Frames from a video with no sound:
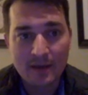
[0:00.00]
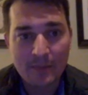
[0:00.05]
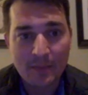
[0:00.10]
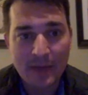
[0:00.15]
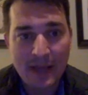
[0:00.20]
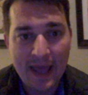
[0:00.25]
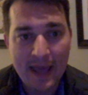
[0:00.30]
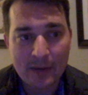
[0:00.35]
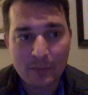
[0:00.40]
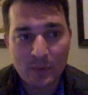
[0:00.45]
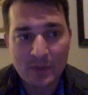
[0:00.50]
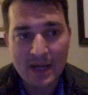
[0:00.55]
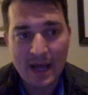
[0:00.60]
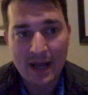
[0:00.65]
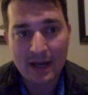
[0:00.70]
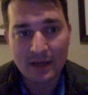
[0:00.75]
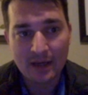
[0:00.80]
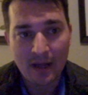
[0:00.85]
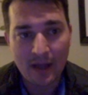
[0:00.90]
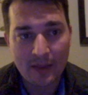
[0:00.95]
But had we
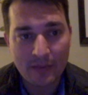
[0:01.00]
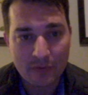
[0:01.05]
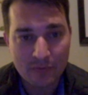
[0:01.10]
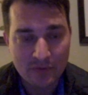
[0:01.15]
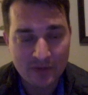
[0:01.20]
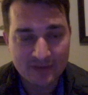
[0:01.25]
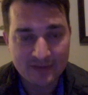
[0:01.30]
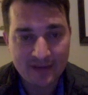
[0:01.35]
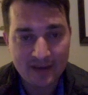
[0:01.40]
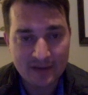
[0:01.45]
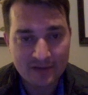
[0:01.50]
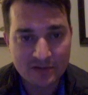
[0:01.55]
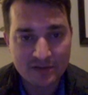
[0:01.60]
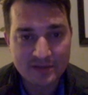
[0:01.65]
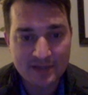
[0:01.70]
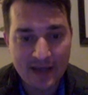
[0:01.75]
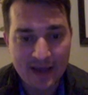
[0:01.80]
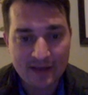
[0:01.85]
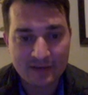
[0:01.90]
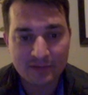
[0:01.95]
not gone through this
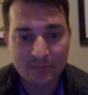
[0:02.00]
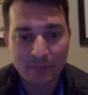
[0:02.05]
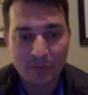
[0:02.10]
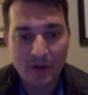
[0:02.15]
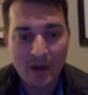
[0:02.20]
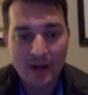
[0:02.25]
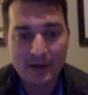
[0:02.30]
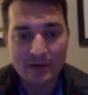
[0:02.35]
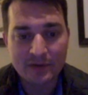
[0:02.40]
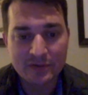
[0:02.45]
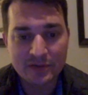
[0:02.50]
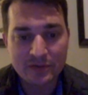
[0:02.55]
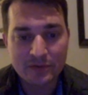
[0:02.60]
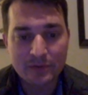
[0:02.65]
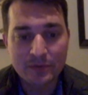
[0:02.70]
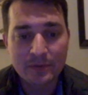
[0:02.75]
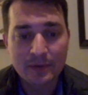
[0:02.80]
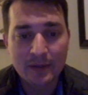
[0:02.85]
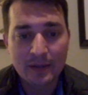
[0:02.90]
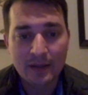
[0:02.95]
exercise prior
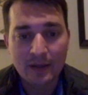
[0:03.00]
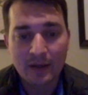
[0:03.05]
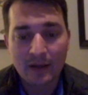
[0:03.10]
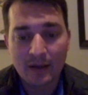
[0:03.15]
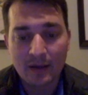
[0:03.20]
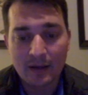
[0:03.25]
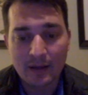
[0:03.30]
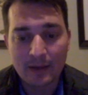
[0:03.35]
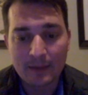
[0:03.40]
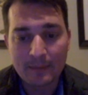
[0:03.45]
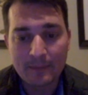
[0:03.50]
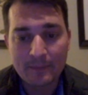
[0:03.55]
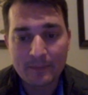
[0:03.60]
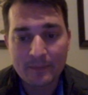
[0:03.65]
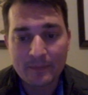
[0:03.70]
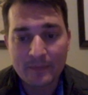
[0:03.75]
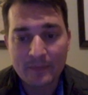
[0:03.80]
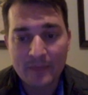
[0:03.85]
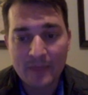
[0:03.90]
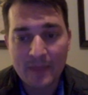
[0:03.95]
to,
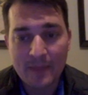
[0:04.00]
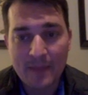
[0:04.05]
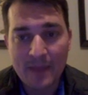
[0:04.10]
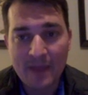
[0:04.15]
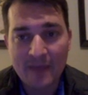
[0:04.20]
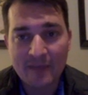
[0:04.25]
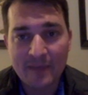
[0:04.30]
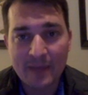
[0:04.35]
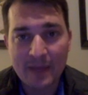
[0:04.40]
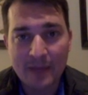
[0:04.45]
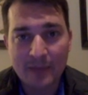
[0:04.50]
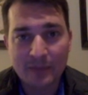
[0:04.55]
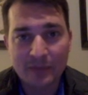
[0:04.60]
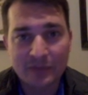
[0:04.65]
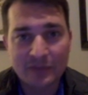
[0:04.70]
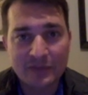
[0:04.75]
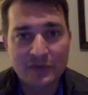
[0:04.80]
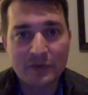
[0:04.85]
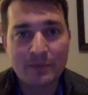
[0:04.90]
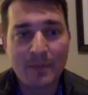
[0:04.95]
they may have been able
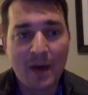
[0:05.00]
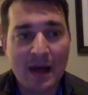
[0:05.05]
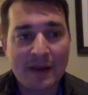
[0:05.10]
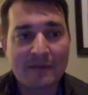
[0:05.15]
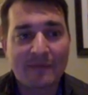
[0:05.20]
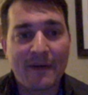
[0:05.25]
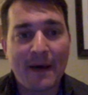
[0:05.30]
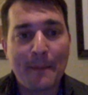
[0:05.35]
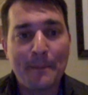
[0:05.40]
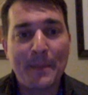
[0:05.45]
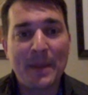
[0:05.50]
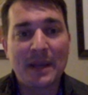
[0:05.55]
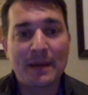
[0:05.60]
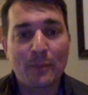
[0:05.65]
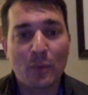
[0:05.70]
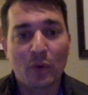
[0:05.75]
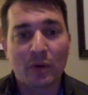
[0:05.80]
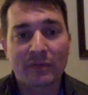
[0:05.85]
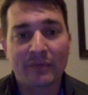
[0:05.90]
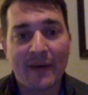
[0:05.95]
to modify many
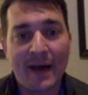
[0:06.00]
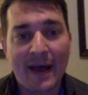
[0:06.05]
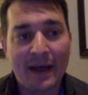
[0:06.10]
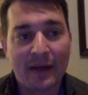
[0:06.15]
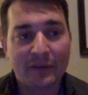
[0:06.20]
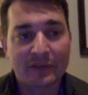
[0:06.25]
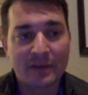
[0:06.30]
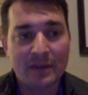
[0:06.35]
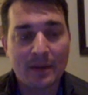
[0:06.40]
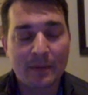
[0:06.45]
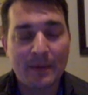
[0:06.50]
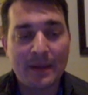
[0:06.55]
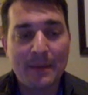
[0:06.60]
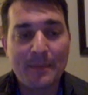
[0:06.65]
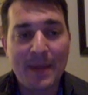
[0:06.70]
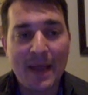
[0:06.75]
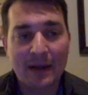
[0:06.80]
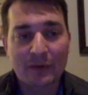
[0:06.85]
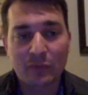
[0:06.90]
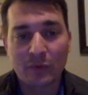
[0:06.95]
more files, and the
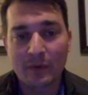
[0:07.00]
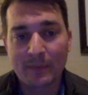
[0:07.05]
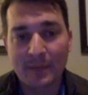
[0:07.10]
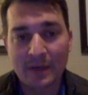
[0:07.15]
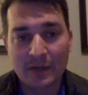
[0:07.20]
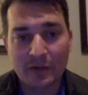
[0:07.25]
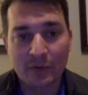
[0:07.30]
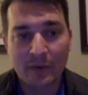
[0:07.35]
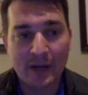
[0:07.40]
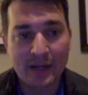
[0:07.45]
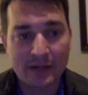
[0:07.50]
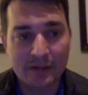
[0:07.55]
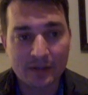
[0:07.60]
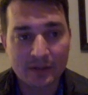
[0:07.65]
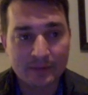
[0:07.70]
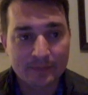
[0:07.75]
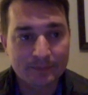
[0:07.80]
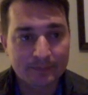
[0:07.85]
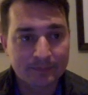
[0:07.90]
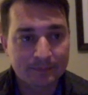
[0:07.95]
impact would have been
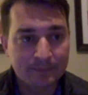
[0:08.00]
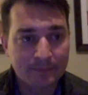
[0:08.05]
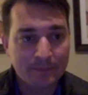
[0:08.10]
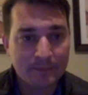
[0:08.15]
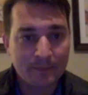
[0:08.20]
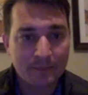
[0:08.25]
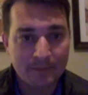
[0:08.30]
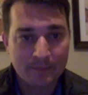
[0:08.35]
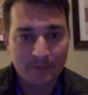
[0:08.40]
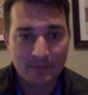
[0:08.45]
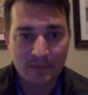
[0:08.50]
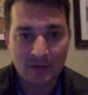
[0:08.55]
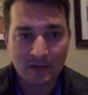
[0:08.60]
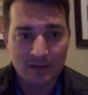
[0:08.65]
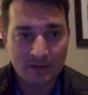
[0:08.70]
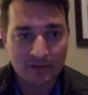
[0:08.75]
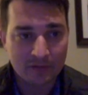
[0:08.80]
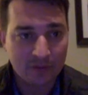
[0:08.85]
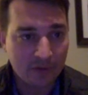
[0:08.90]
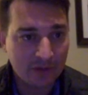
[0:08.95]
greater.
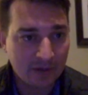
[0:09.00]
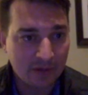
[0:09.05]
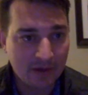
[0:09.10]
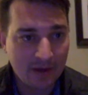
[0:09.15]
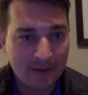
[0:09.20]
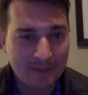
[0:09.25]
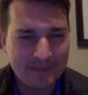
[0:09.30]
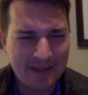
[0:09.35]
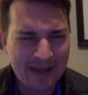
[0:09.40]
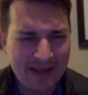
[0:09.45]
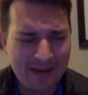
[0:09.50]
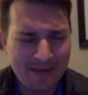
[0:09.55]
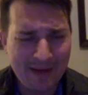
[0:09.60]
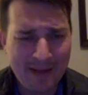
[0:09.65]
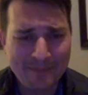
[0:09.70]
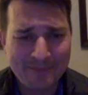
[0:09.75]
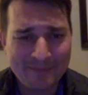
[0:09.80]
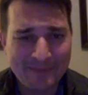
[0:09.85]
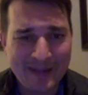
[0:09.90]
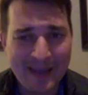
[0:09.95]
So here,
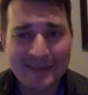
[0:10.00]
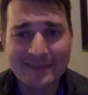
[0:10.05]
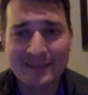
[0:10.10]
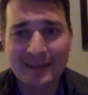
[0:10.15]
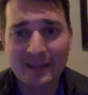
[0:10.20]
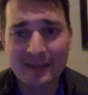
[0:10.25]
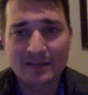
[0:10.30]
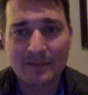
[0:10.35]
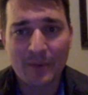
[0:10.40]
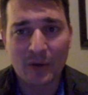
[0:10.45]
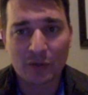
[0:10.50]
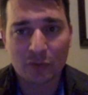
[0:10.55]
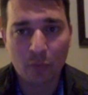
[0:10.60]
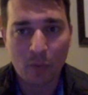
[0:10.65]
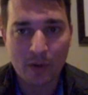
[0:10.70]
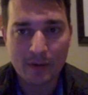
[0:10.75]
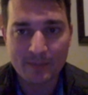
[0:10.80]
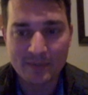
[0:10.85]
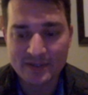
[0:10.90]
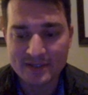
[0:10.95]
I'm guessing it's about
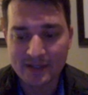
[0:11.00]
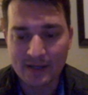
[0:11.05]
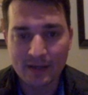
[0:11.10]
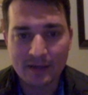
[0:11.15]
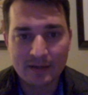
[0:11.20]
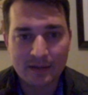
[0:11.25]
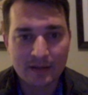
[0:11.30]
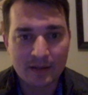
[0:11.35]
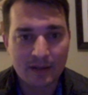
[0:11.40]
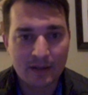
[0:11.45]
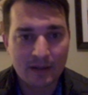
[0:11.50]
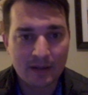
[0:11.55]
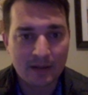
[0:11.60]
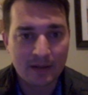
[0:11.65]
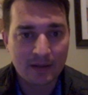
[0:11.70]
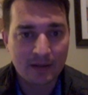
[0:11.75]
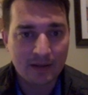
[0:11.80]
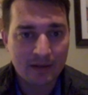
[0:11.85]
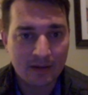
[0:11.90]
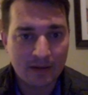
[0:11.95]
20%
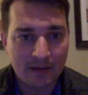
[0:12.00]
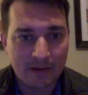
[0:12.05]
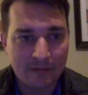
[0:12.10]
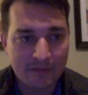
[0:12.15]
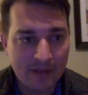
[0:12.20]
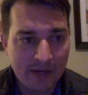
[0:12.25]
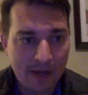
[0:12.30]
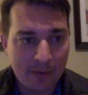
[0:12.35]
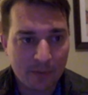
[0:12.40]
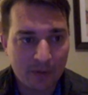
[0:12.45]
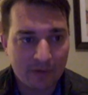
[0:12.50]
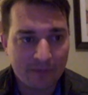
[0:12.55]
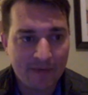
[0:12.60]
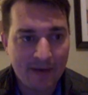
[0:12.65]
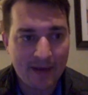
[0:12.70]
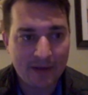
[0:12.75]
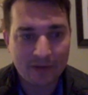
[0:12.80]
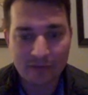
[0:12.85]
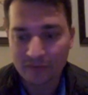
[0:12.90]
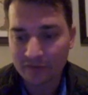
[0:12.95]
of the network
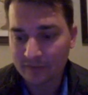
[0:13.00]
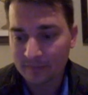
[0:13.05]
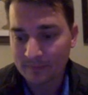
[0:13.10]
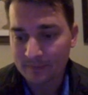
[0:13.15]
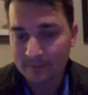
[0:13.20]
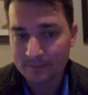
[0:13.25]
files.